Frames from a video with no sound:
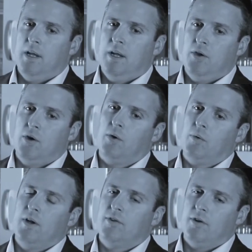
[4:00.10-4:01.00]
in your
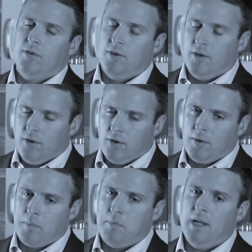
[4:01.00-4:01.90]
research and in
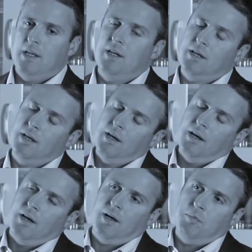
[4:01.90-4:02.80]
your opinion,
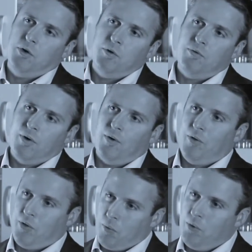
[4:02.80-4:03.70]
you feel
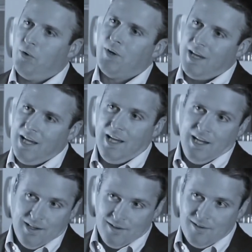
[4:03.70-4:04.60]
the real
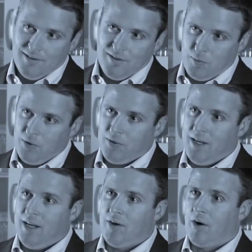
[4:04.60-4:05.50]
key
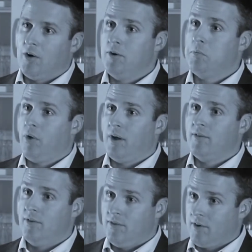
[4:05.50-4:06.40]
to
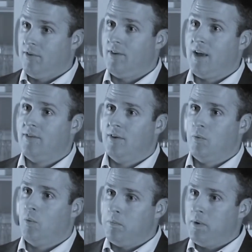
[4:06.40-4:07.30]
ARGI+'s success
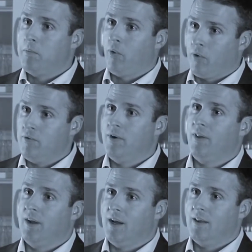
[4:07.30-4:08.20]
and what people are
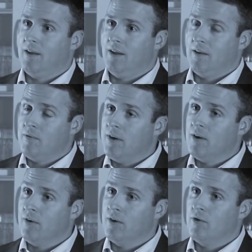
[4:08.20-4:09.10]
feeling in the
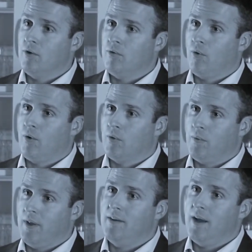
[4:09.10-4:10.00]
field and so forth
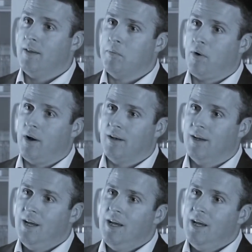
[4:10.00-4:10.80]
when they take the product